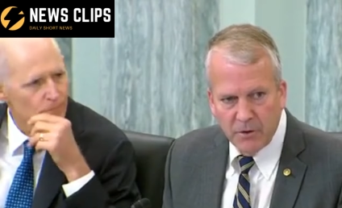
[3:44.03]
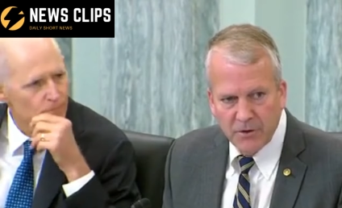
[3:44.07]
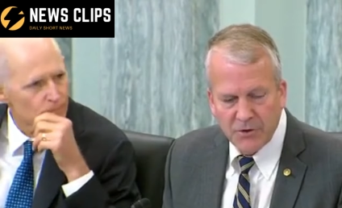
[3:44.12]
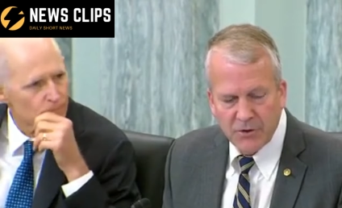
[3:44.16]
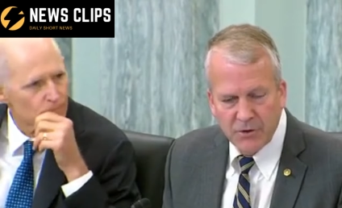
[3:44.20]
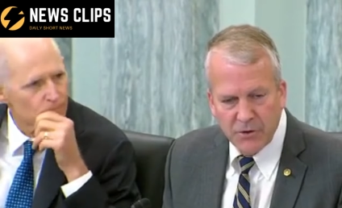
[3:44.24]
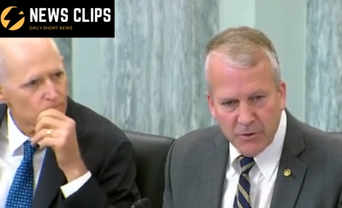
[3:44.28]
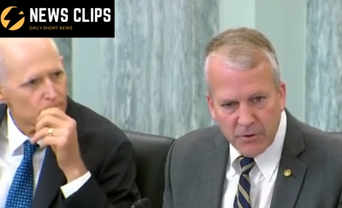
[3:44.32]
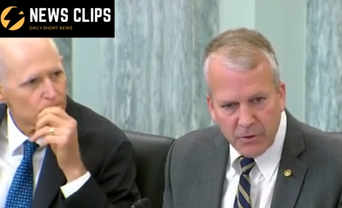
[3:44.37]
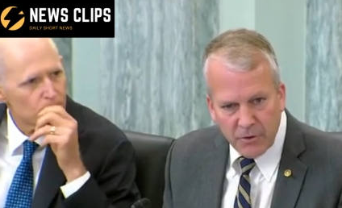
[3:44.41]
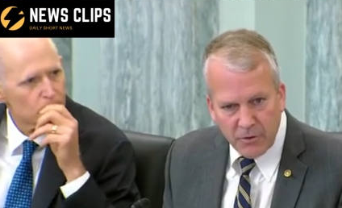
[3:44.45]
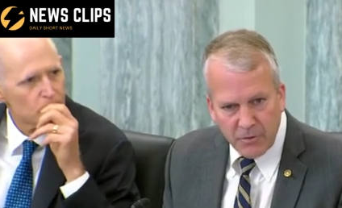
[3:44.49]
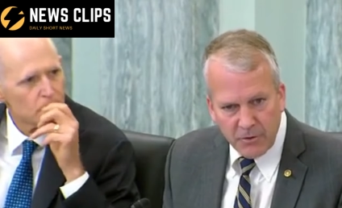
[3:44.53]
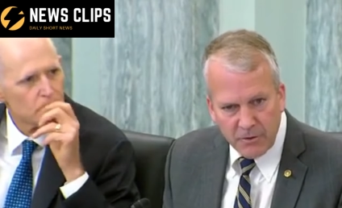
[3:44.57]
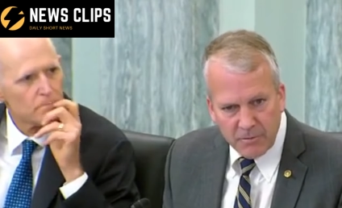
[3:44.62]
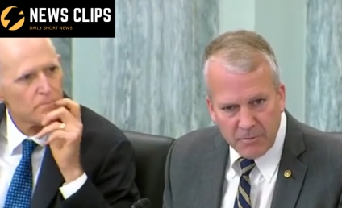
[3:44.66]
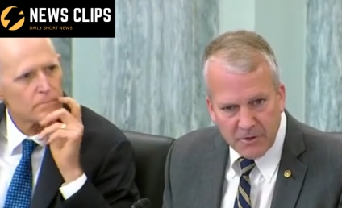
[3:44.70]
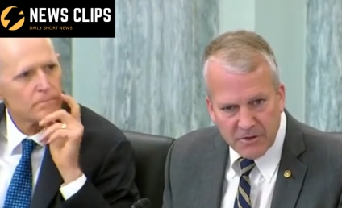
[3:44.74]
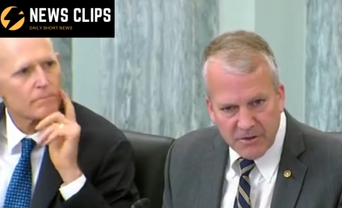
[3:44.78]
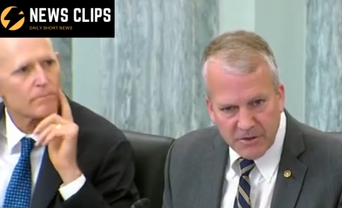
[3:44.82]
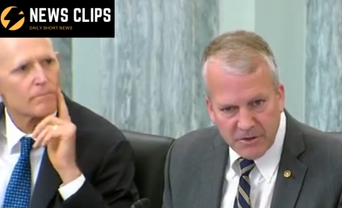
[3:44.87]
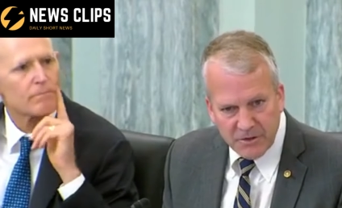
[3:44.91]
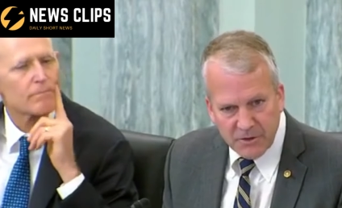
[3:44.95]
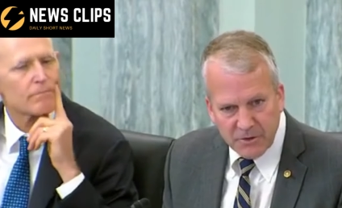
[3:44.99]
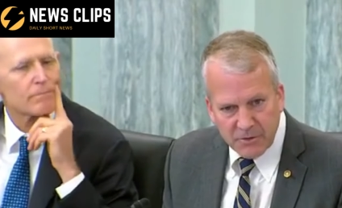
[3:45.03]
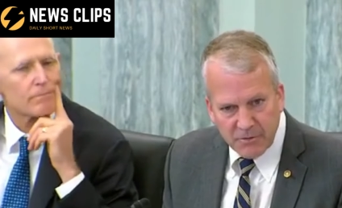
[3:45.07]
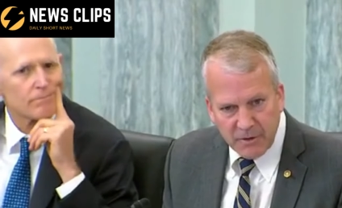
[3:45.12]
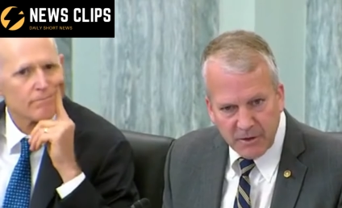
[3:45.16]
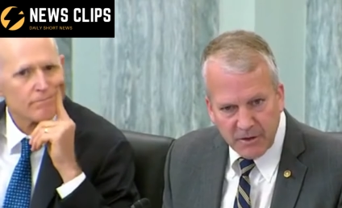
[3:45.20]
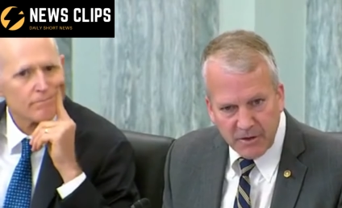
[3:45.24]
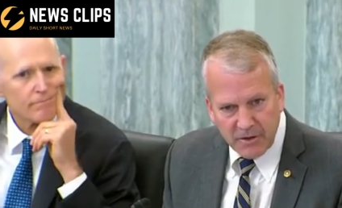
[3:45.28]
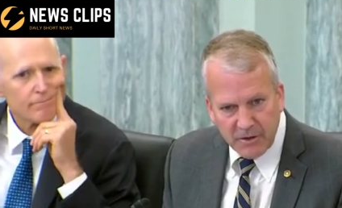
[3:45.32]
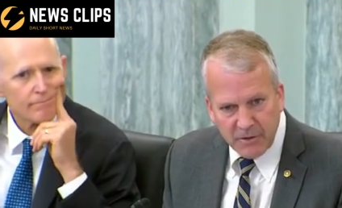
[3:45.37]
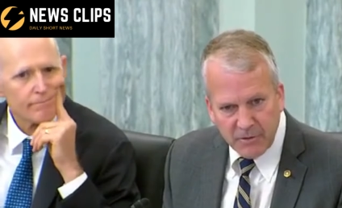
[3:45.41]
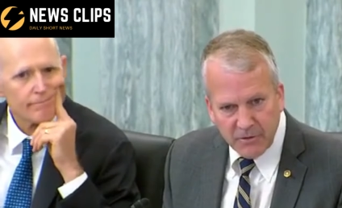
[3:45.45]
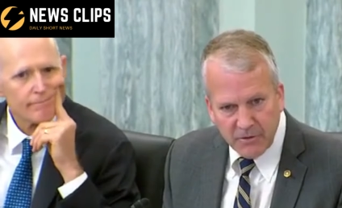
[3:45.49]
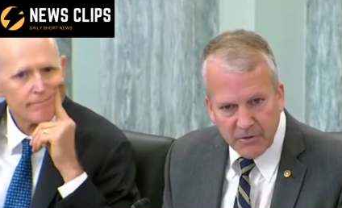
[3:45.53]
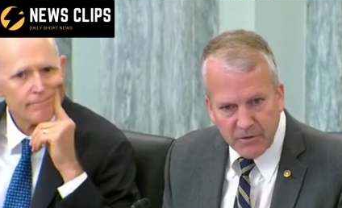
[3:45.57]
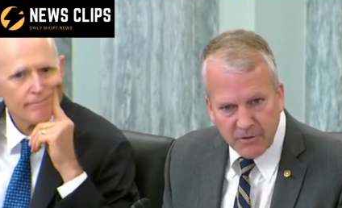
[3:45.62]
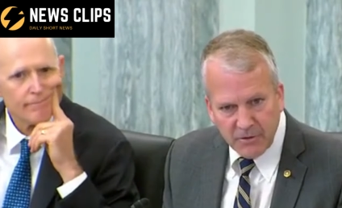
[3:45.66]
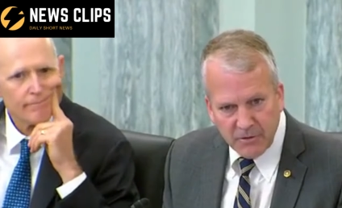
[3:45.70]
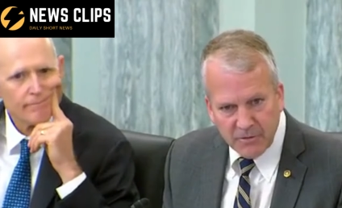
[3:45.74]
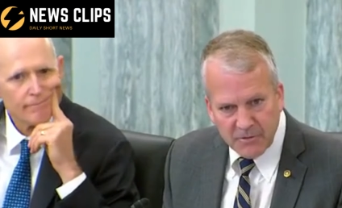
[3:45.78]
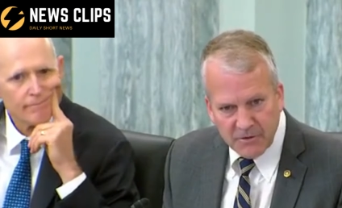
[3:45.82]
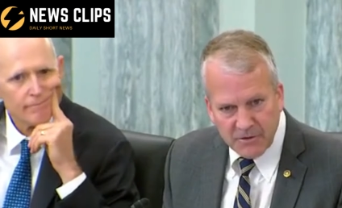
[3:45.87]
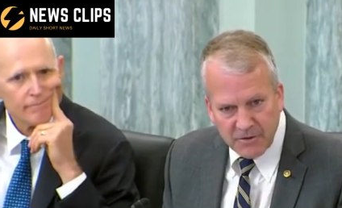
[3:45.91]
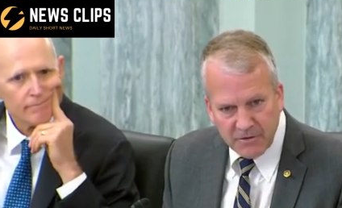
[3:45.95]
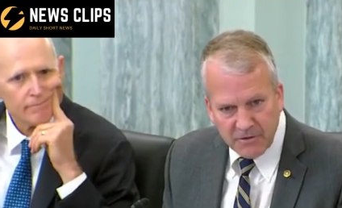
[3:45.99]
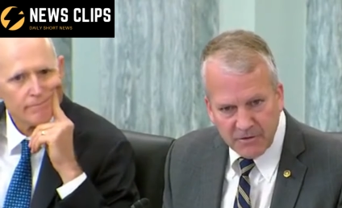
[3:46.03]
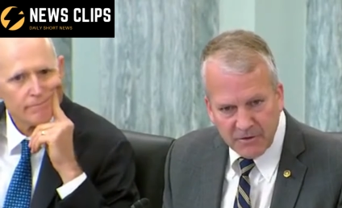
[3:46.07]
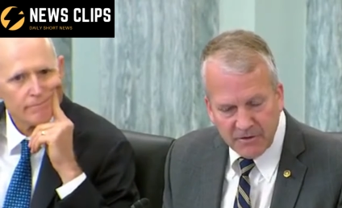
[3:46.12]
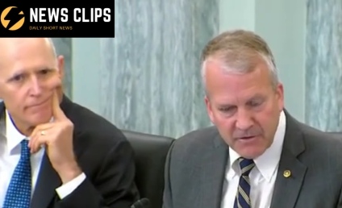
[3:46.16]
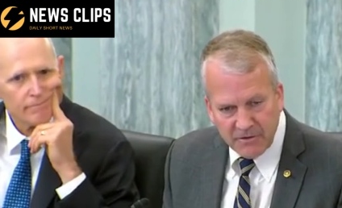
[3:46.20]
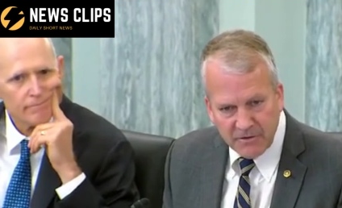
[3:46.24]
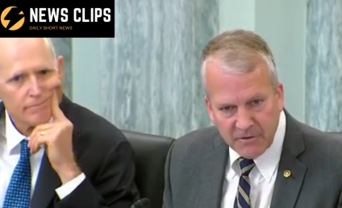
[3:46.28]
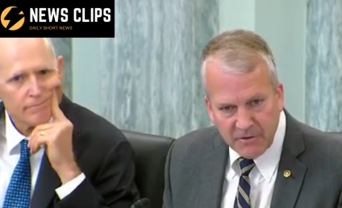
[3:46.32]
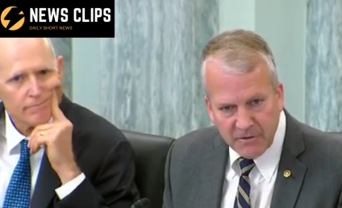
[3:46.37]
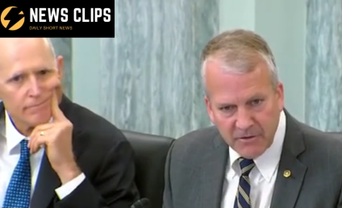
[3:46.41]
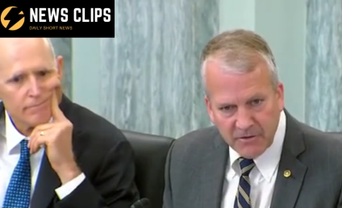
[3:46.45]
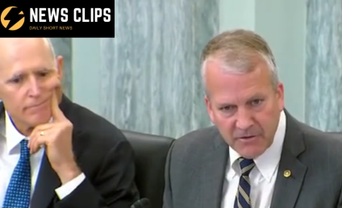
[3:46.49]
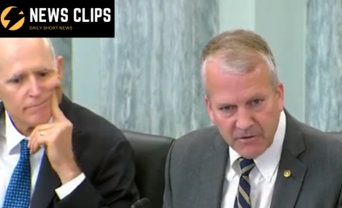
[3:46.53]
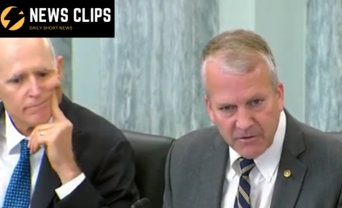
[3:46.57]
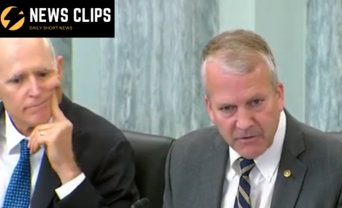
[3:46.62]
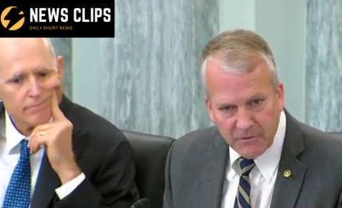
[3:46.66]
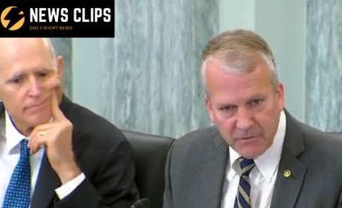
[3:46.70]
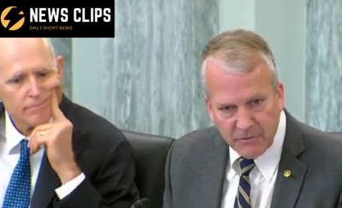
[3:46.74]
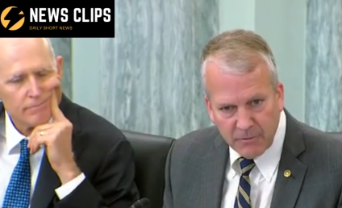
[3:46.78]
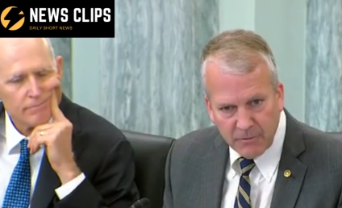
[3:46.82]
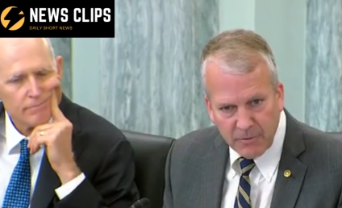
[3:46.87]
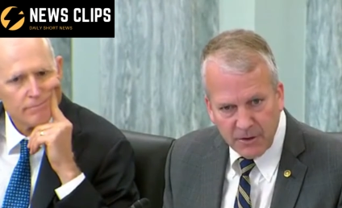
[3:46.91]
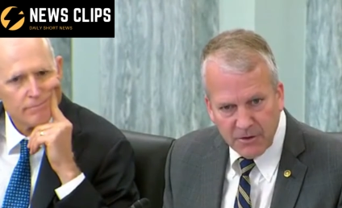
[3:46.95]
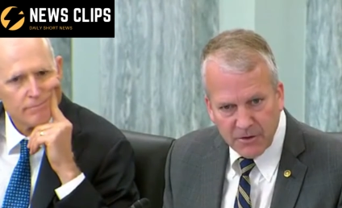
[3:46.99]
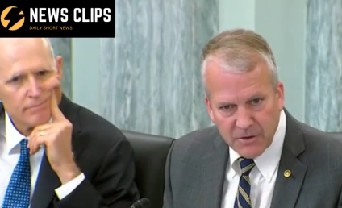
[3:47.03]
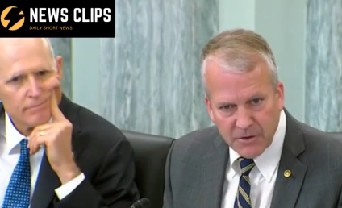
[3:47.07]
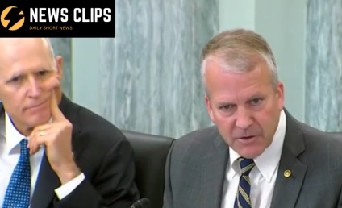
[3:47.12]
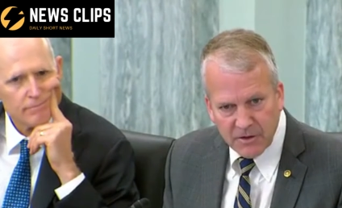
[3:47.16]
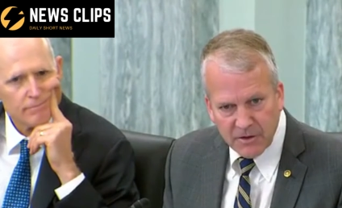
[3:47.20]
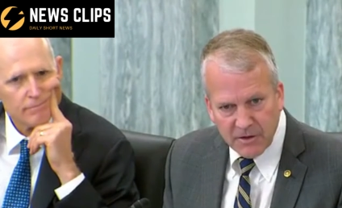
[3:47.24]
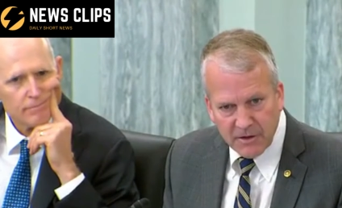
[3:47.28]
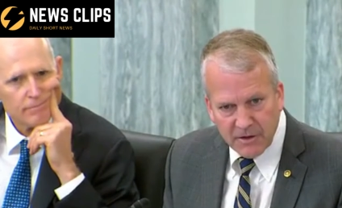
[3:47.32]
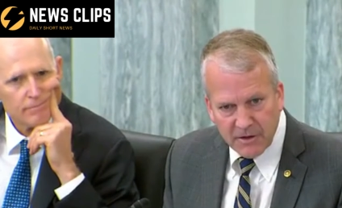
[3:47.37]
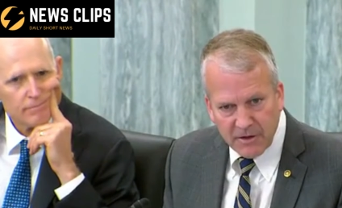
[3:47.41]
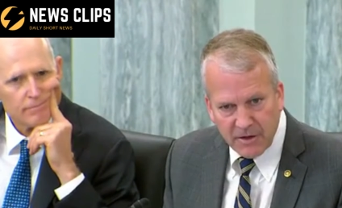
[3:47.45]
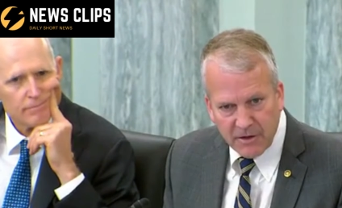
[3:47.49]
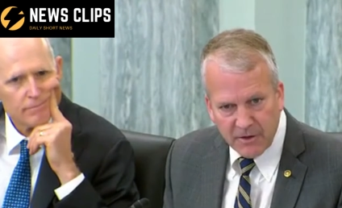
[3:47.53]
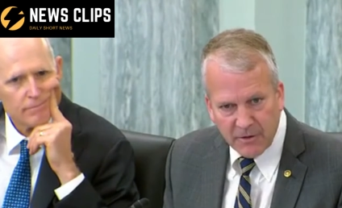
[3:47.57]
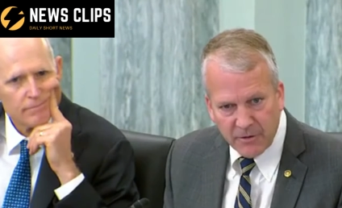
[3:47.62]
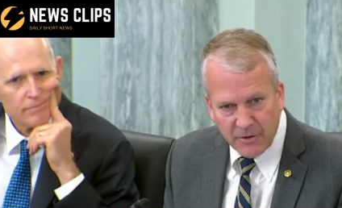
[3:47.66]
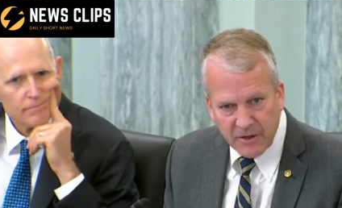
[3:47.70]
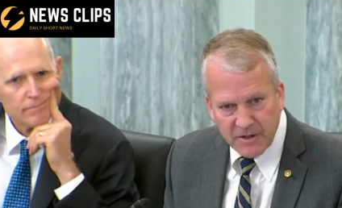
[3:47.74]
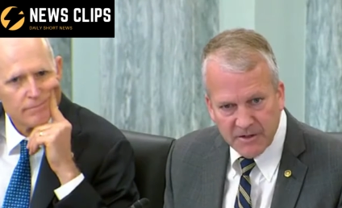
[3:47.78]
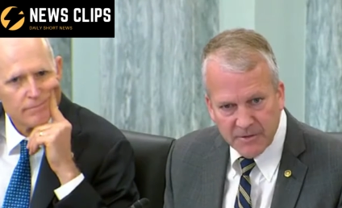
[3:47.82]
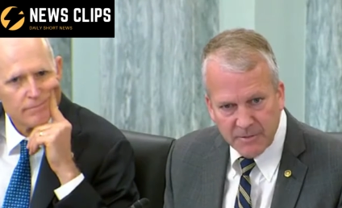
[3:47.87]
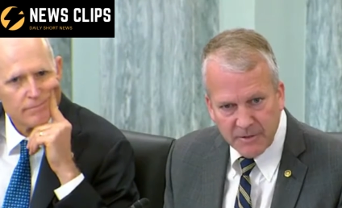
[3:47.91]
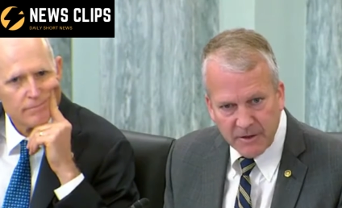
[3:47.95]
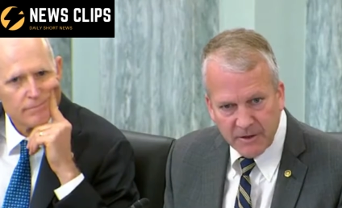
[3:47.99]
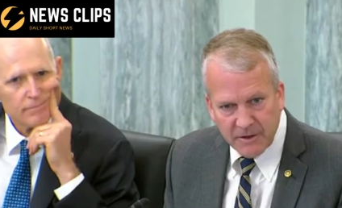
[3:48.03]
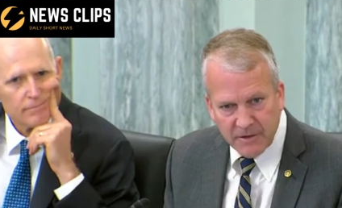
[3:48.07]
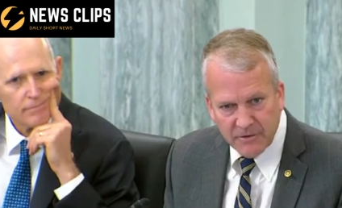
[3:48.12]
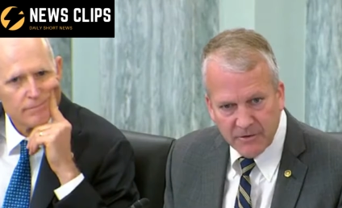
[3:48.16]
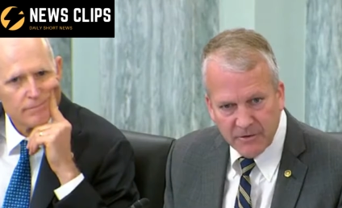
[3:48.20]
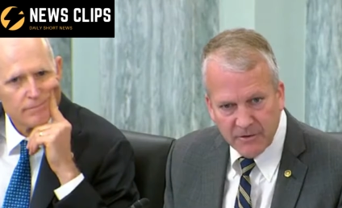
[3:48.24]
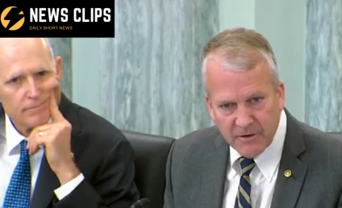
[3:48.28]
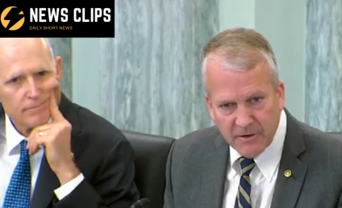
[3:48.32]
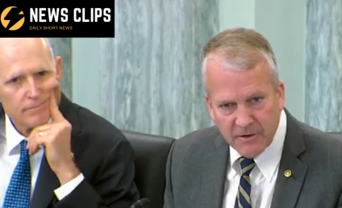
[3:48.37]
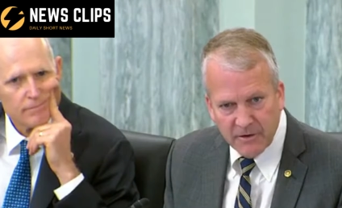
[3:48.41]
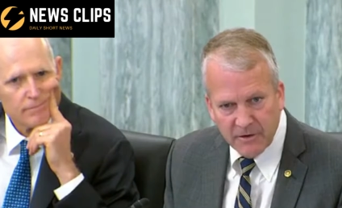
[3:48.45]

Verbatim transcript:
Speaker 1: what's your current position right now in terms of its disinformation and counter espionage?